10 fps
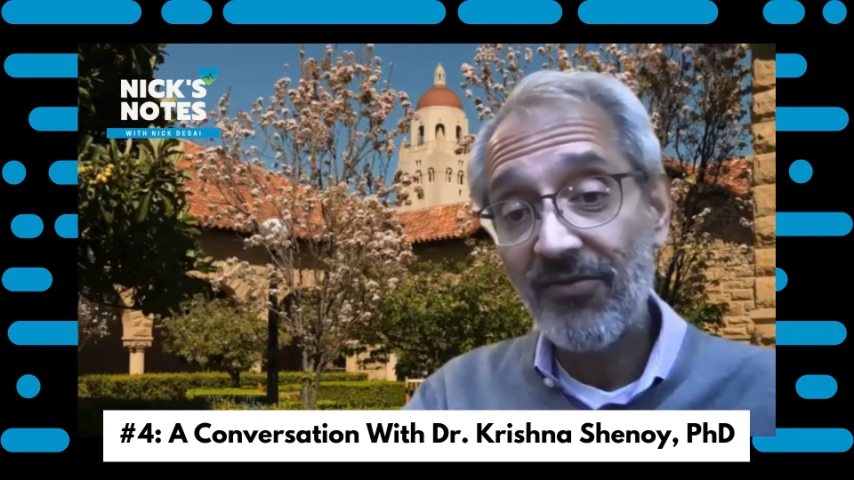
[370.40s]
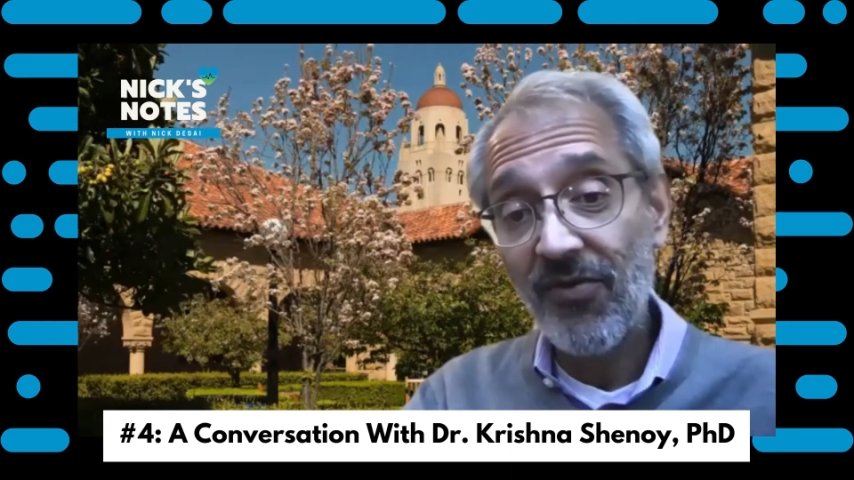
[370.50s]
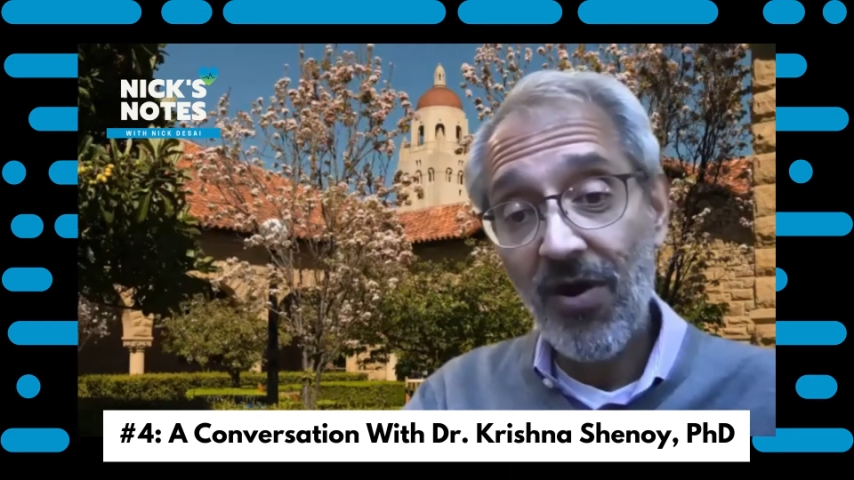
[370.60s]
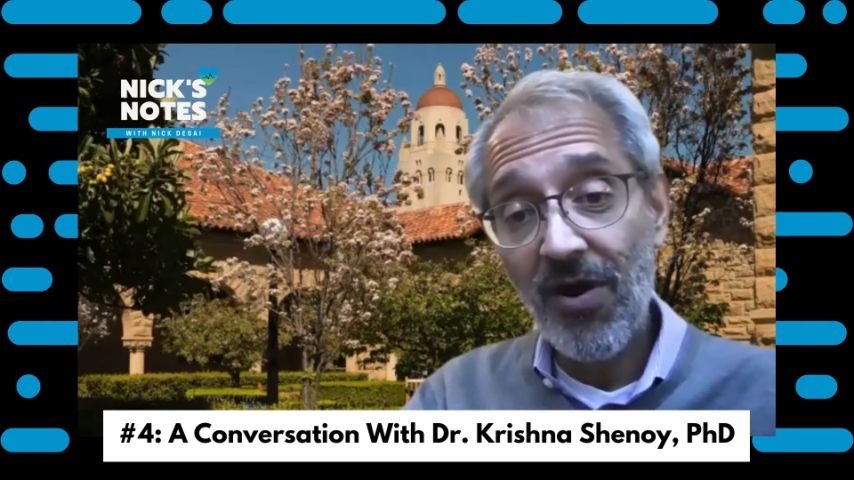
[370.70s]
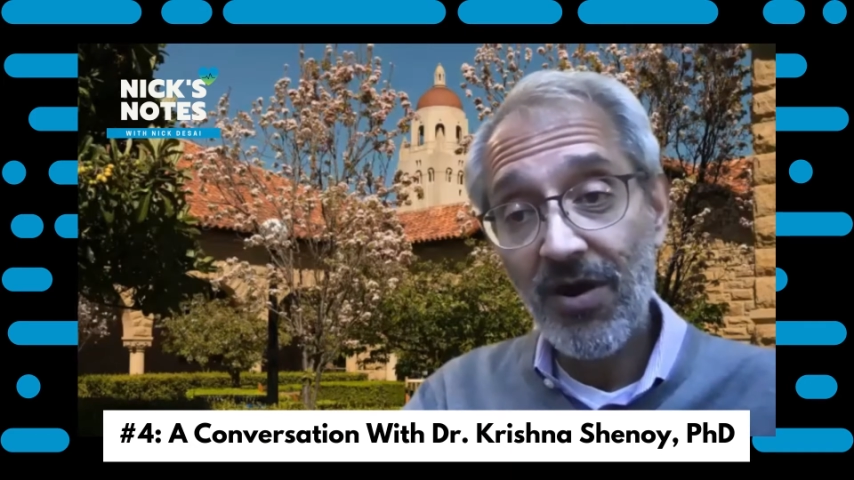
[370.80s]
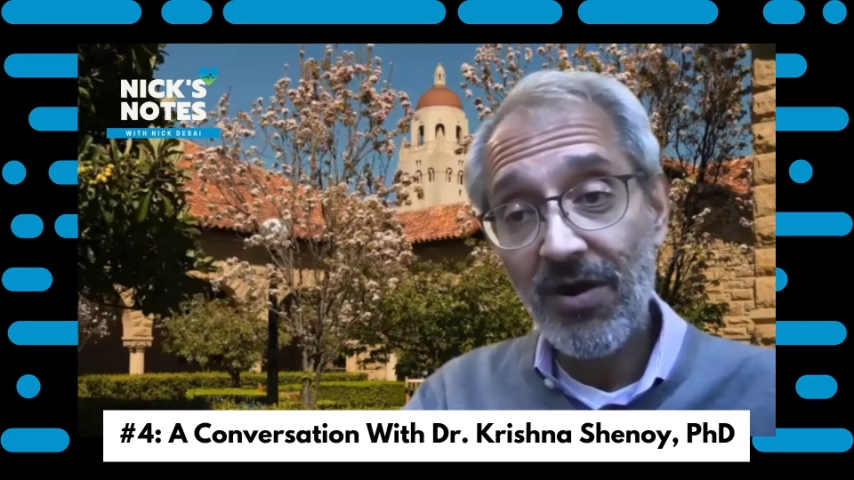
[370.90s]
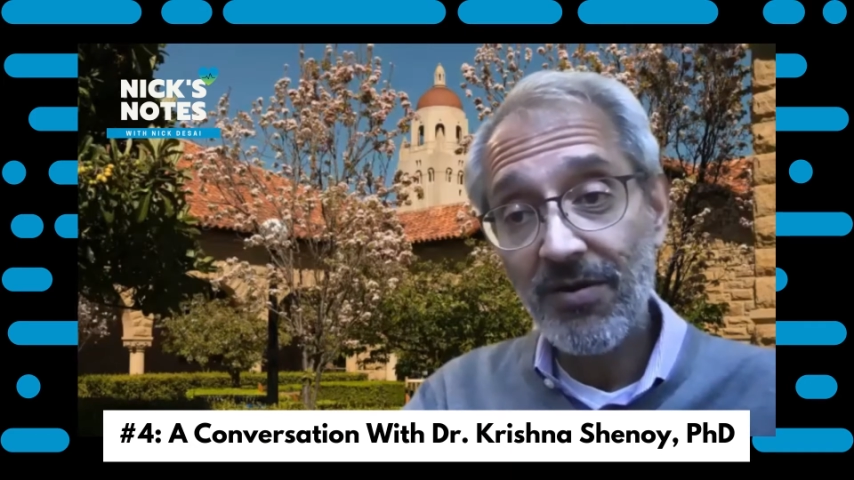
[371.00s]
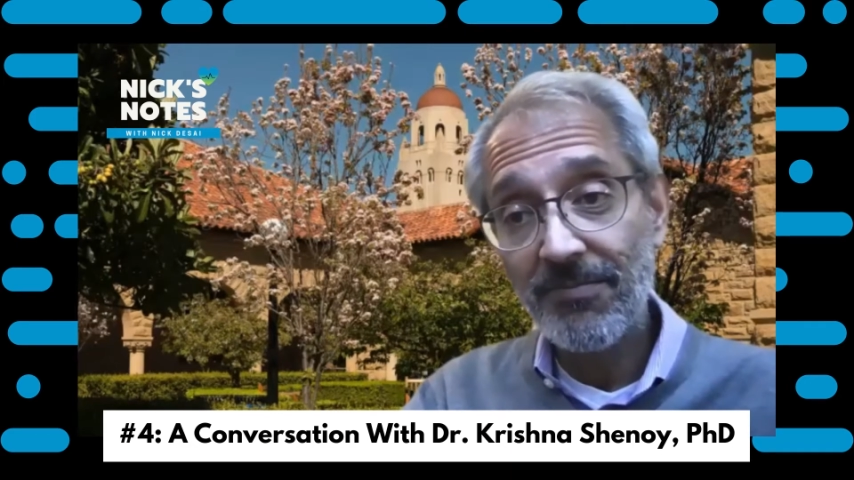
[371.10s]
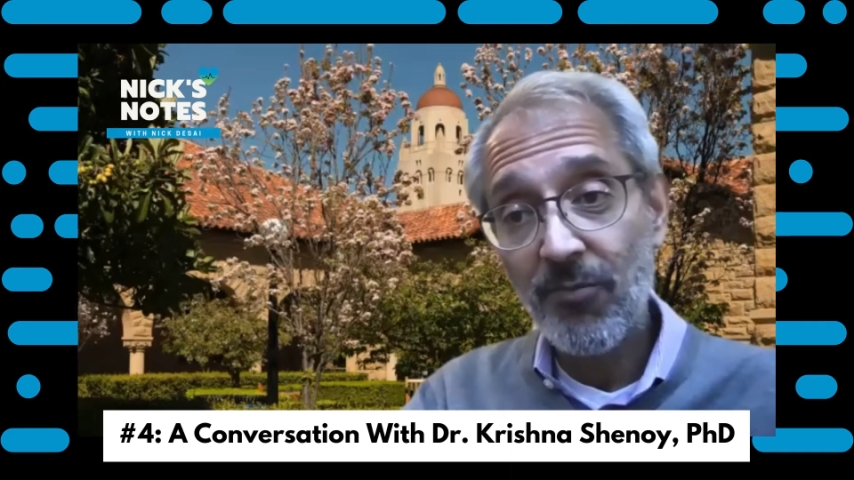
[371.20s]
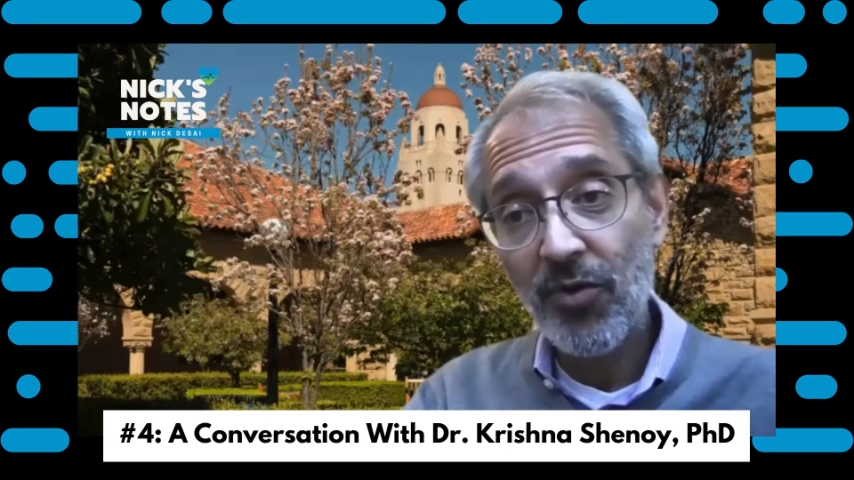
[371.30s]
are
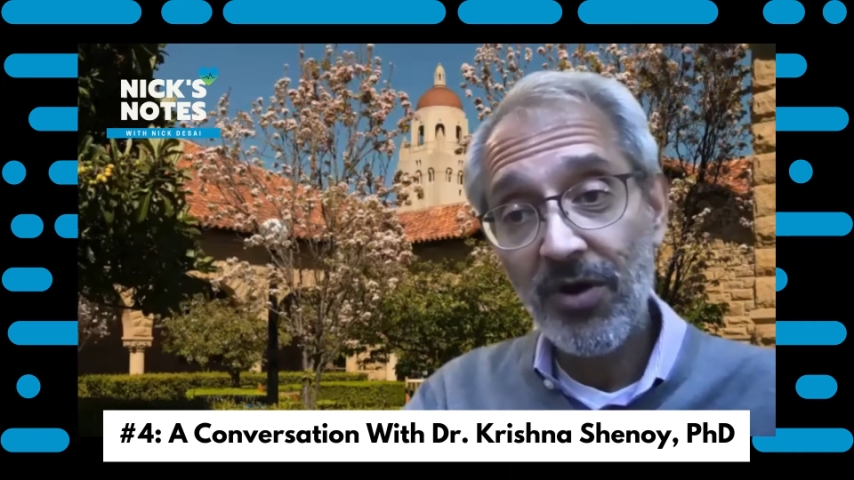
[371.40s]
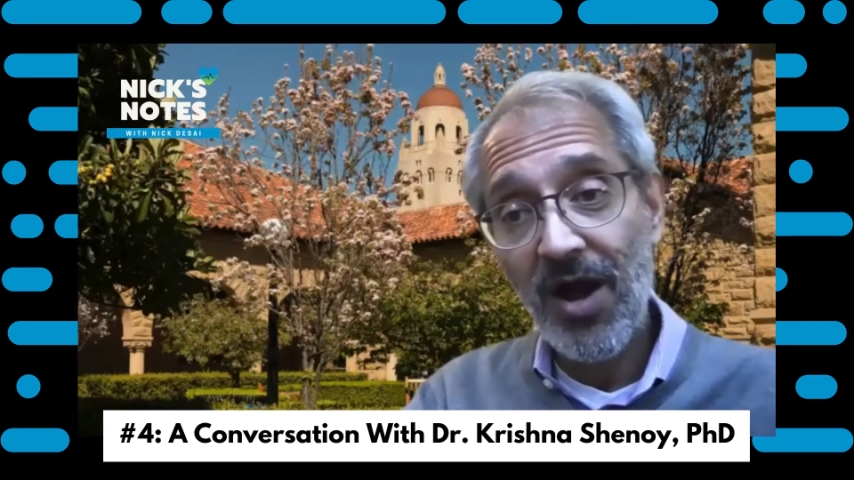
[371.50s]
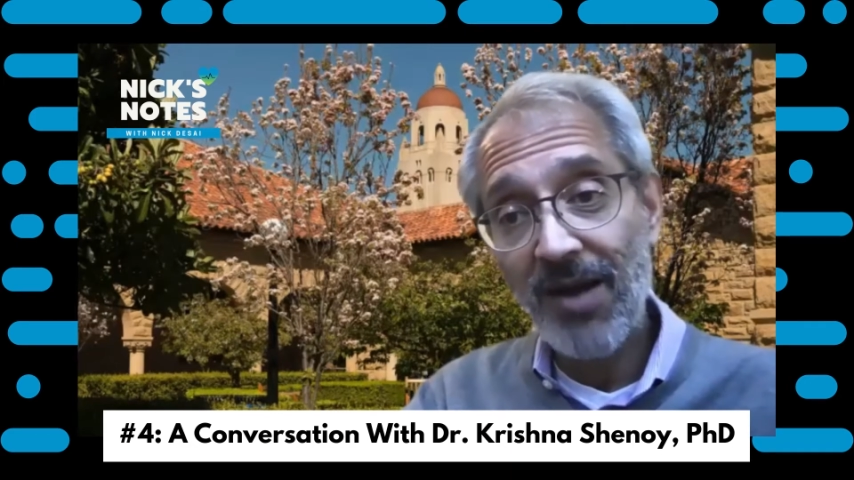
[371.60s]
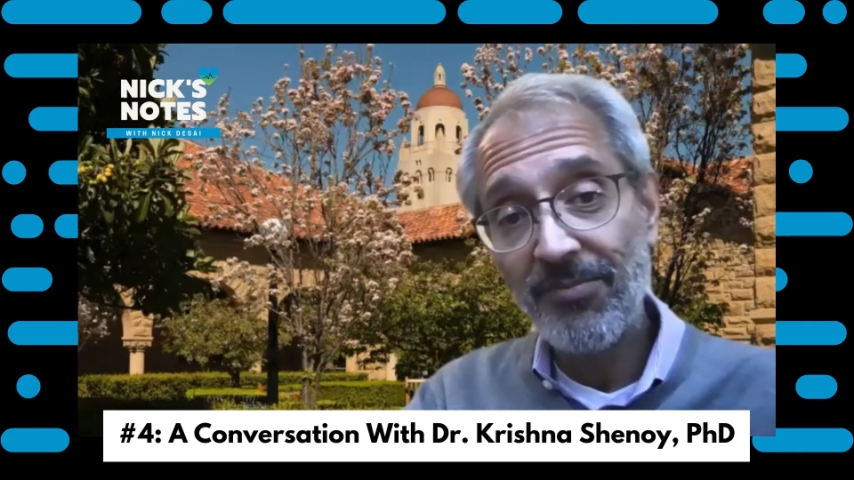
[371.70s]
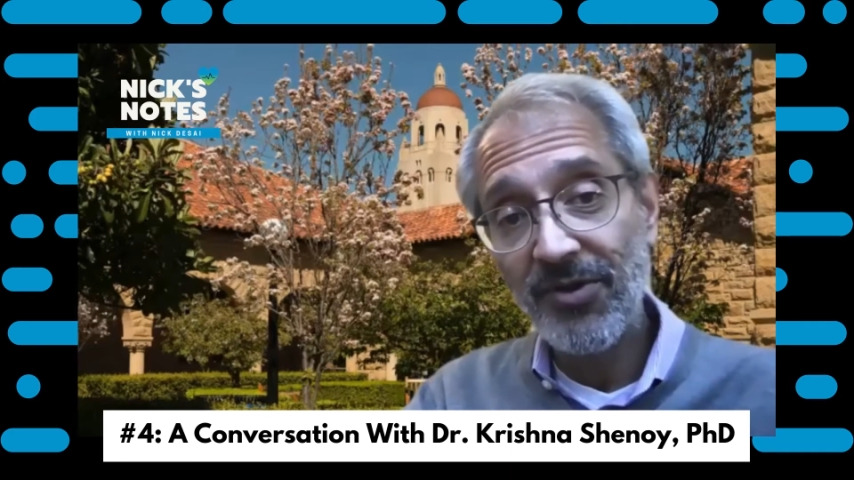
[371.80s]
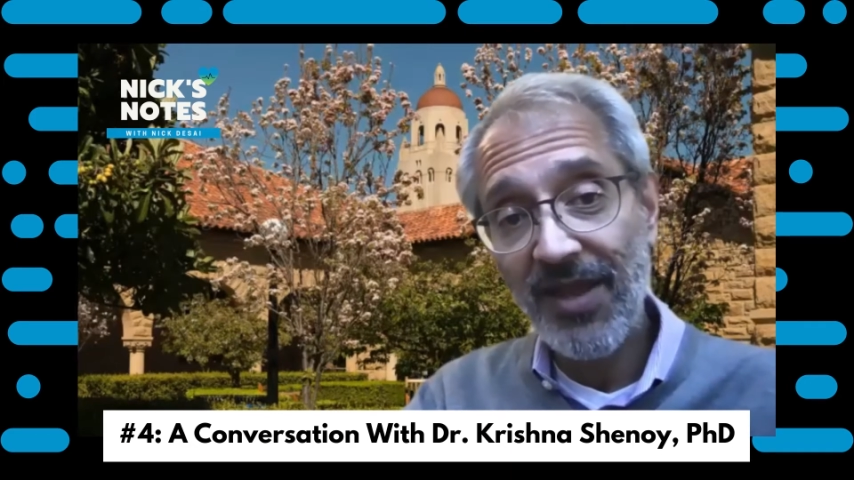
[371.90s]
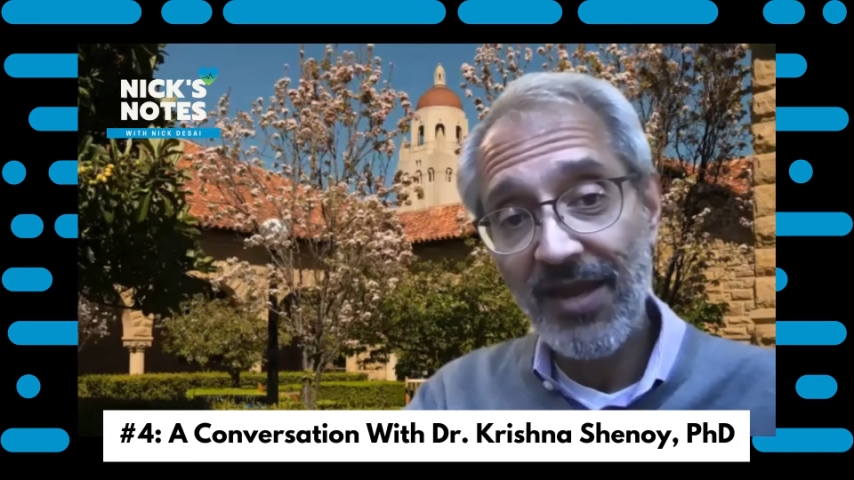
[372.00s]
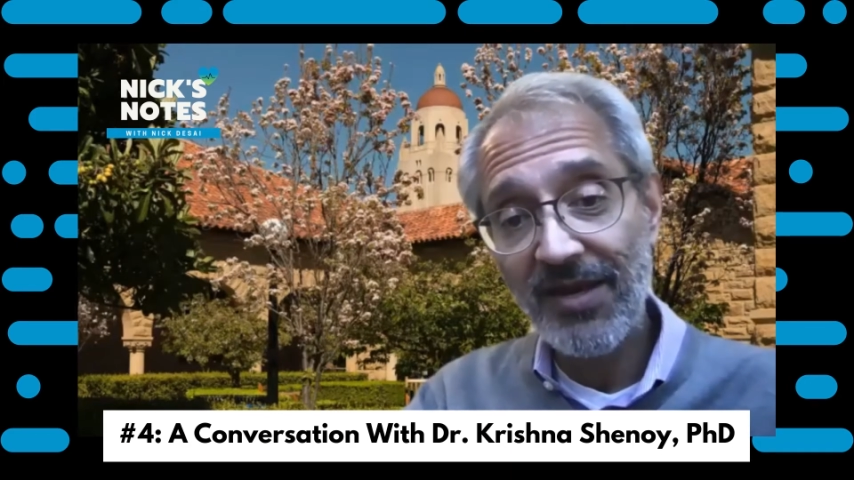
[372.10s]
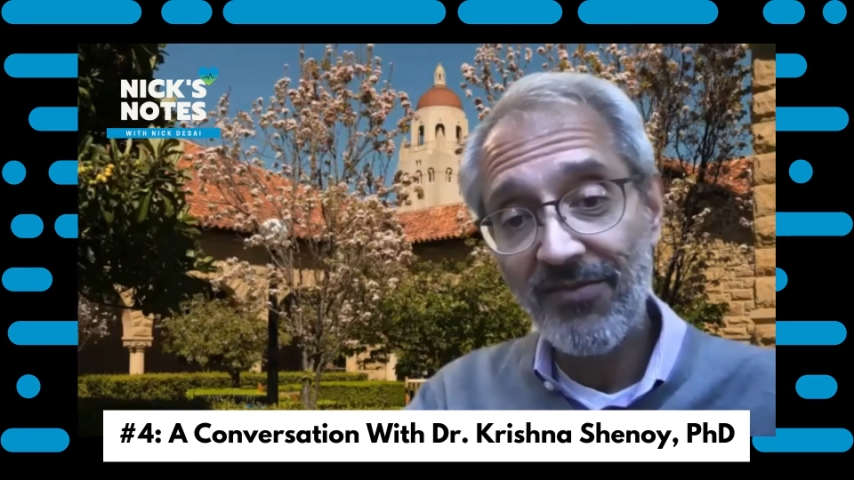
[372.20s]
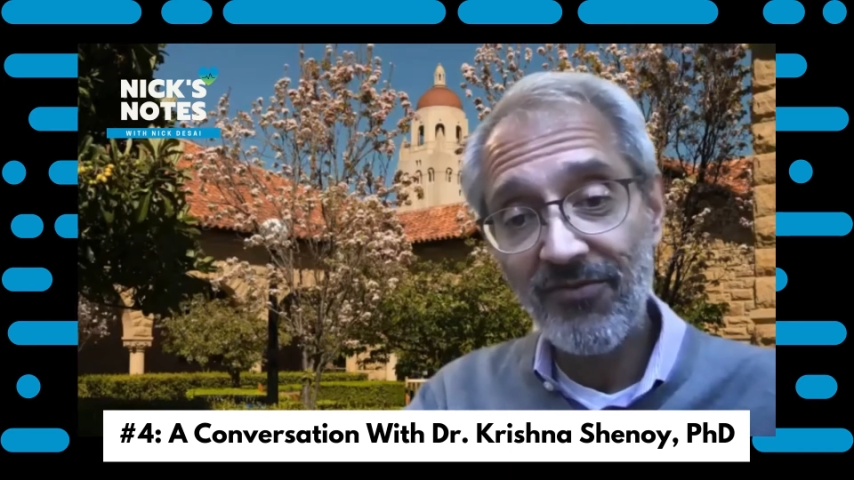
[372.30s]
more complicated